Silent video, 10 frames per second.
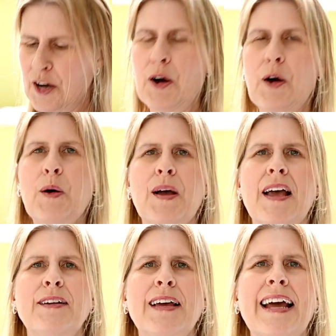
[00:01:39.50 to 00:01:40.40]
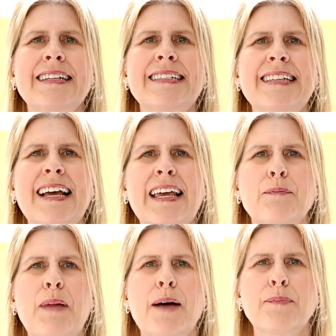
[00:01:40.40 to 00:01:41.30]
Oh, and I got a second
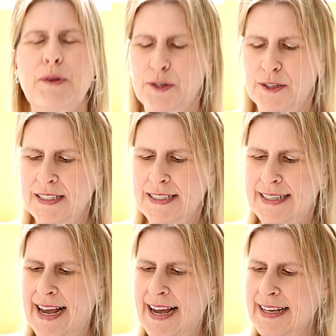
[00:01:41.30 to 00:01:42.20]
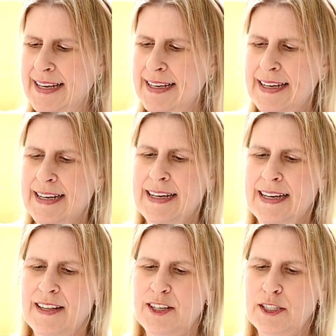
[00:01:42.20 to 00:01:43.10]
popcorn snack.
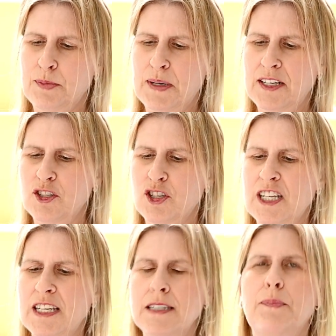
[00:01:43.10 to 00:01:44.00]
This one is cheese